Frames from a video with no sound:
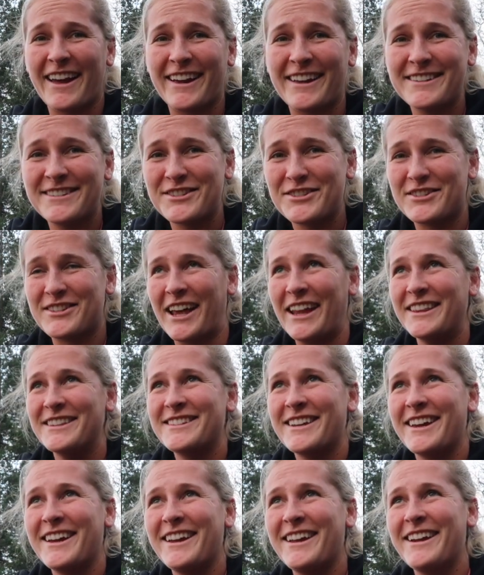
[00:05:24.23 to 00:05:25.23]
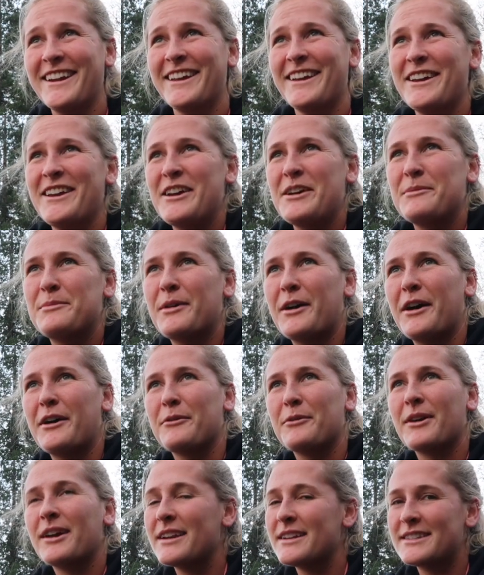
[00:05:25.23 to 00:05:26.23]
I can just sense it,
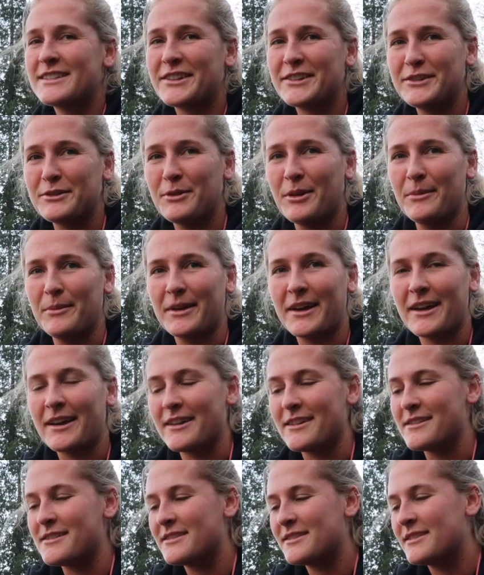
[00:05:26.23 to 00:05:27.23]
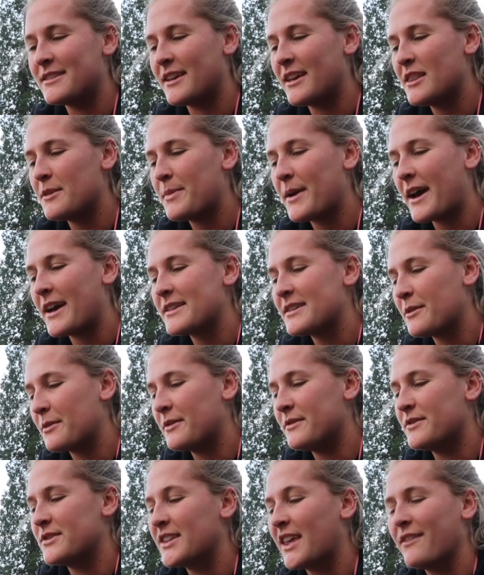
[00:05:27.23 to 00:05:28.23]
but we're gonna still do it because in the past I
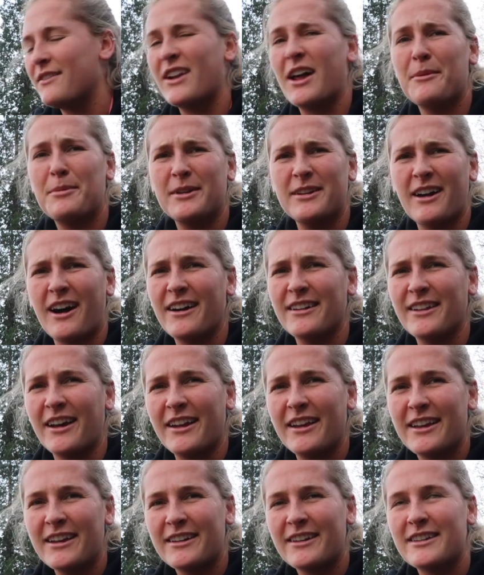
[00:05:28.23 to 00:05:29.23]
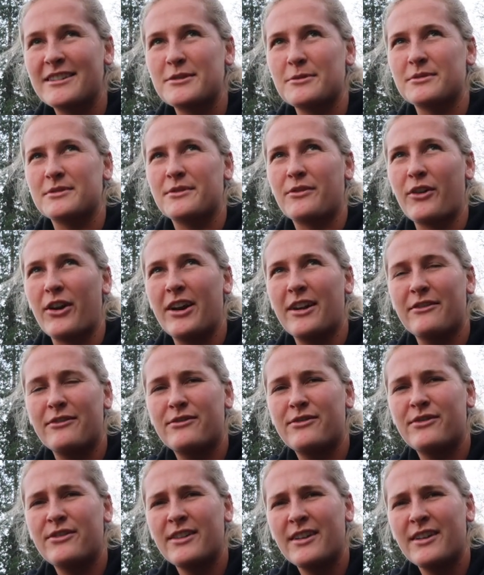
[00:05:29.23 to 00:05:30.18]
would've just given up and not done it because I was afraid of,